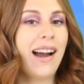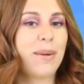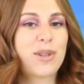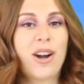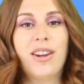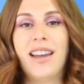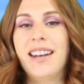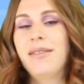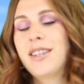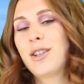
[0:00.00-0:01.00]
I'm Charlotte,
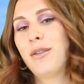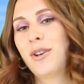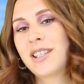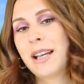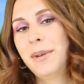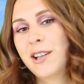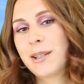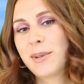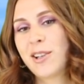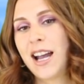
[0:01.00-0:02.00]
and if this is your first time here,
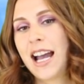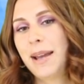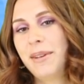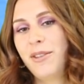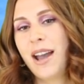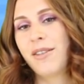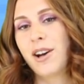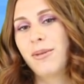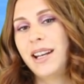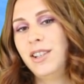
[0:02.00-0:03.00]
subscribe. If you haven't
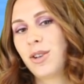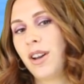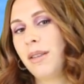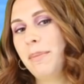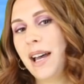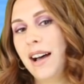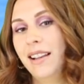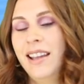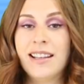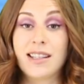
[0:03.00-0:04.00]
already, turn on the
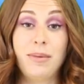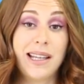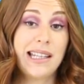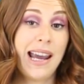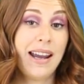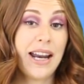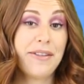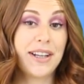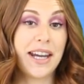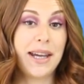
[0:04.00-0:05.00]
bell so we get to hang out
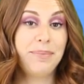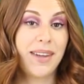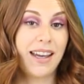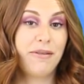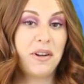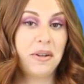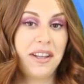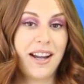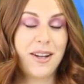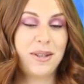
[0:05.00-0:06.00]
every day, and follow
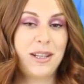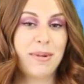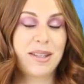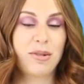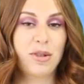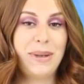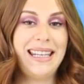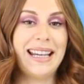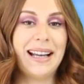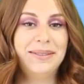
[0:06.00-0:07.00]
the I O team on social
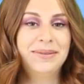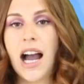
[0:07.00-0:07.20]
media.